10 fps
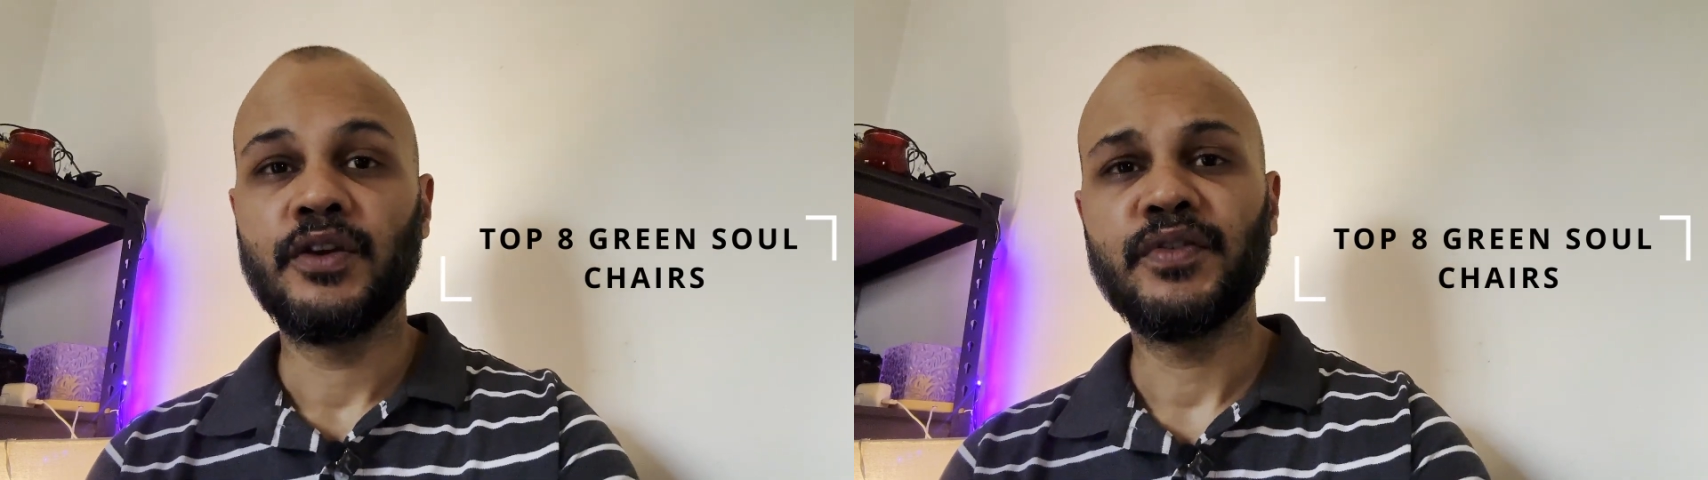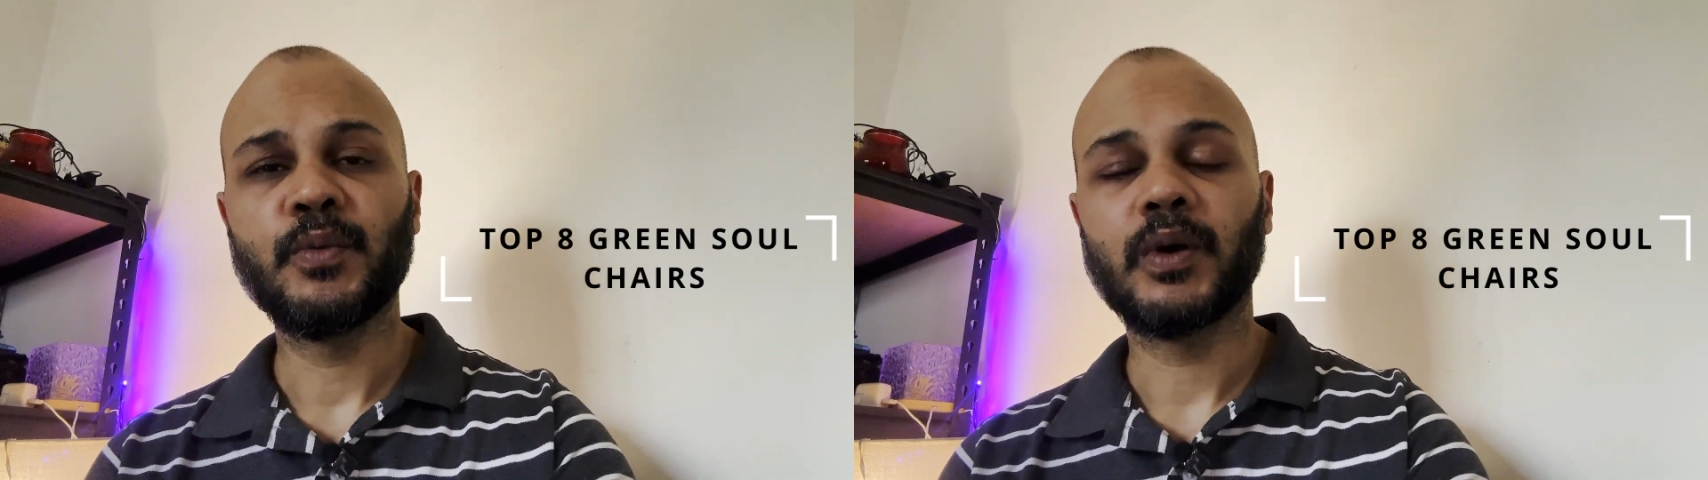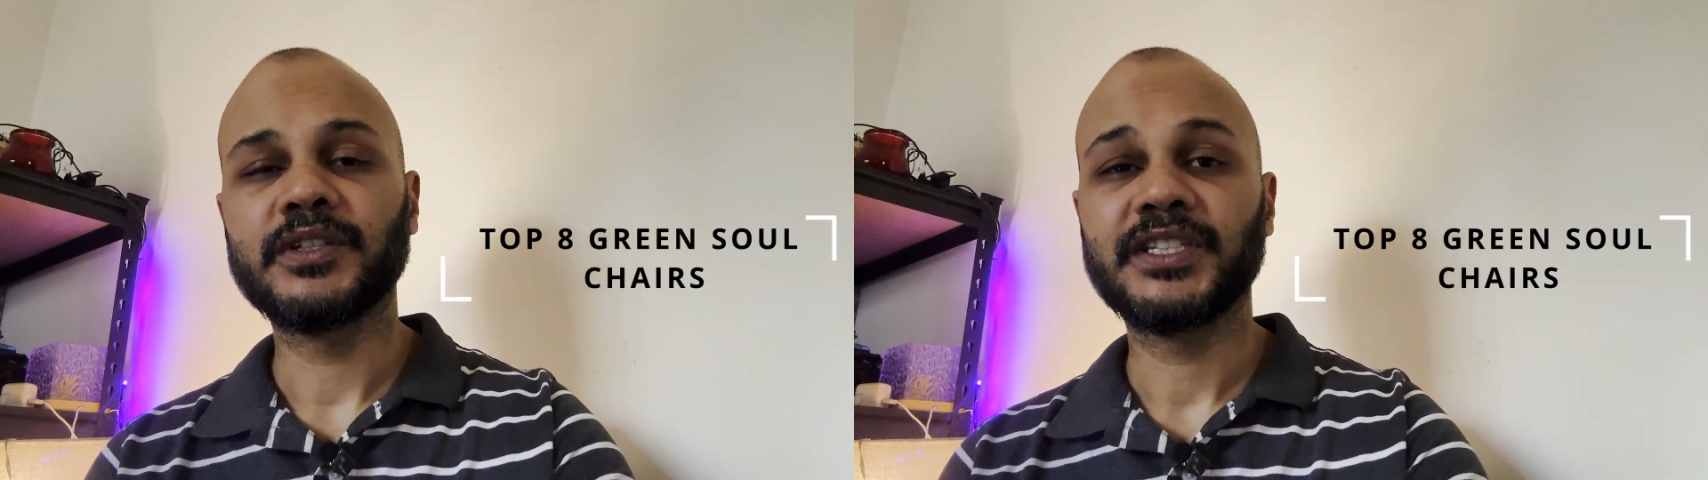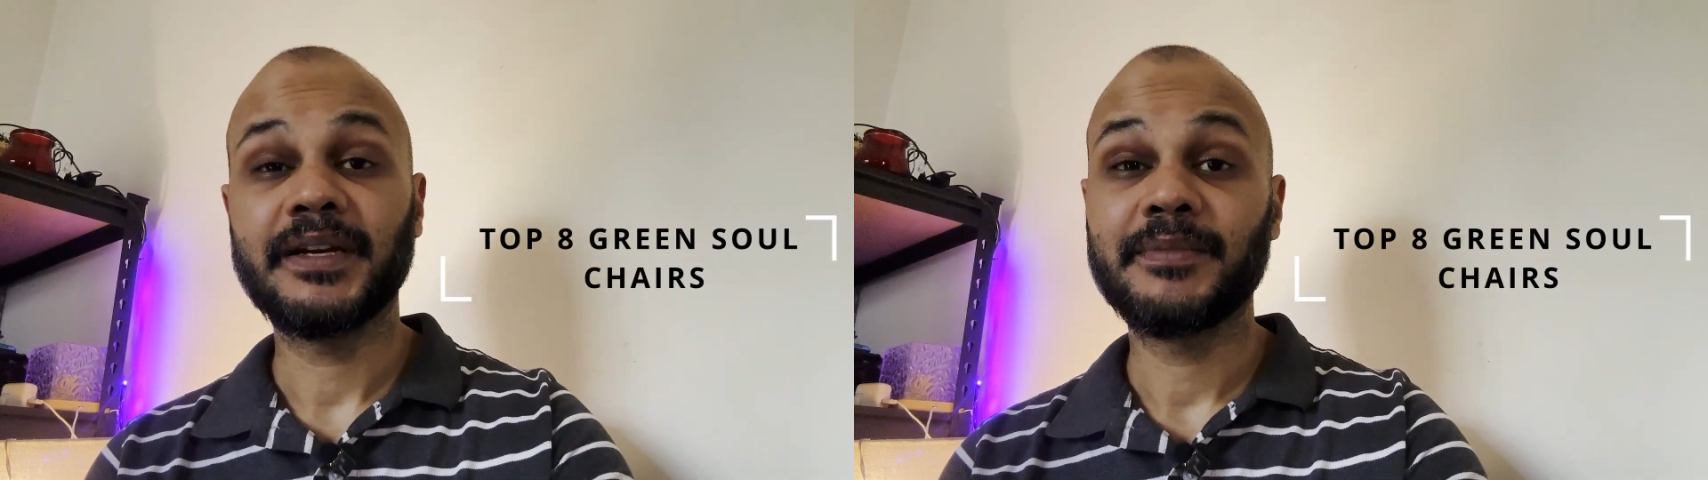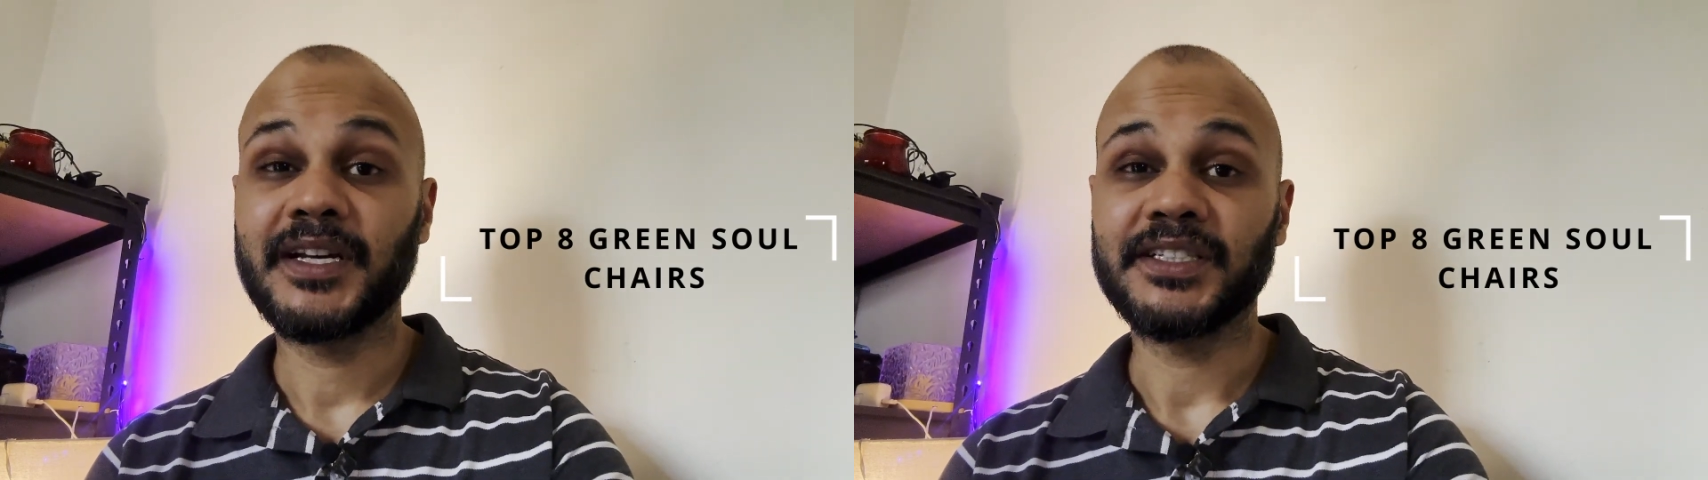If you want the
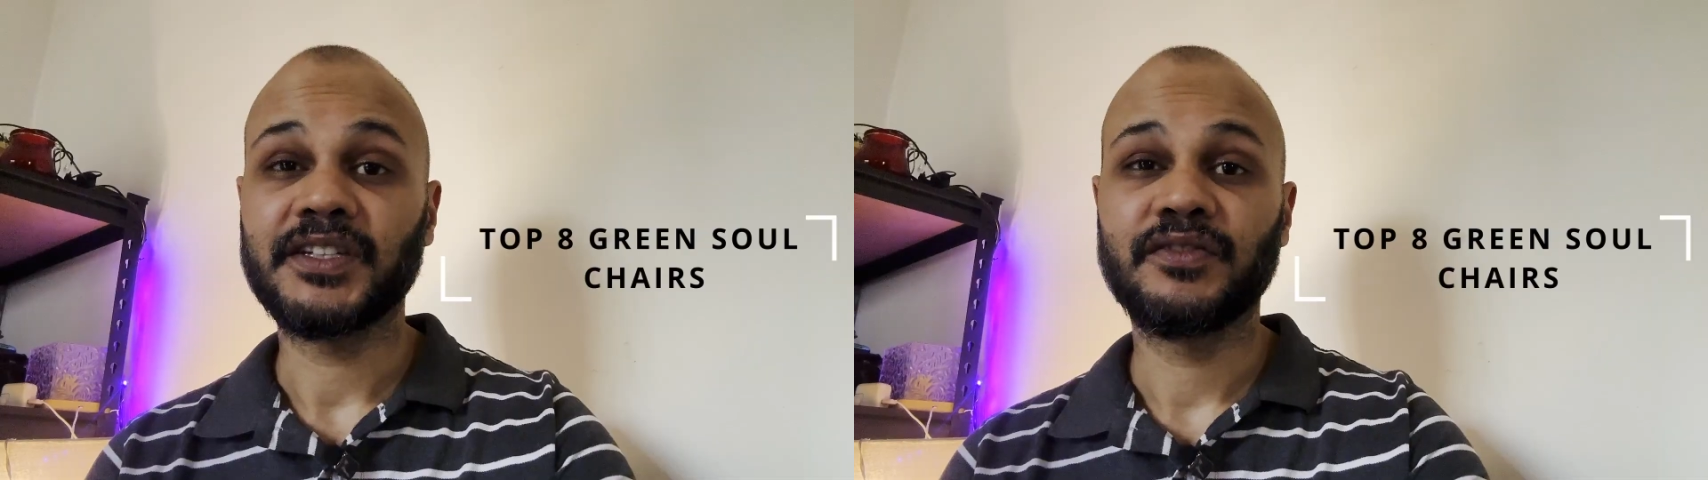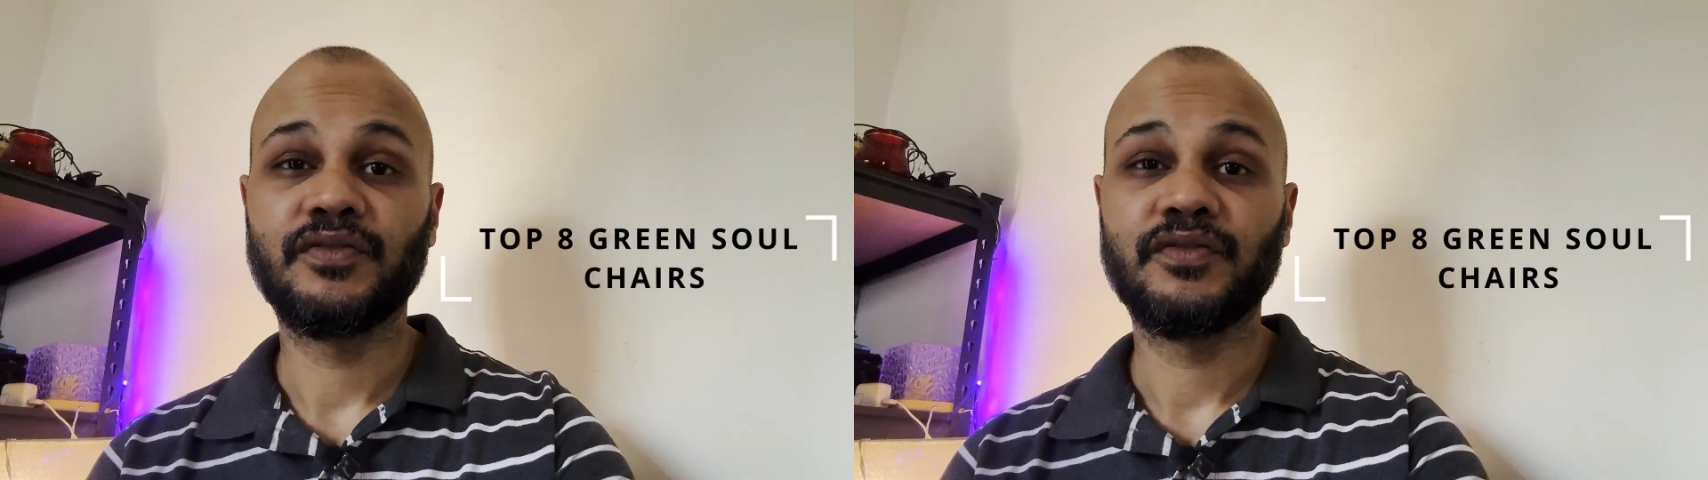same desk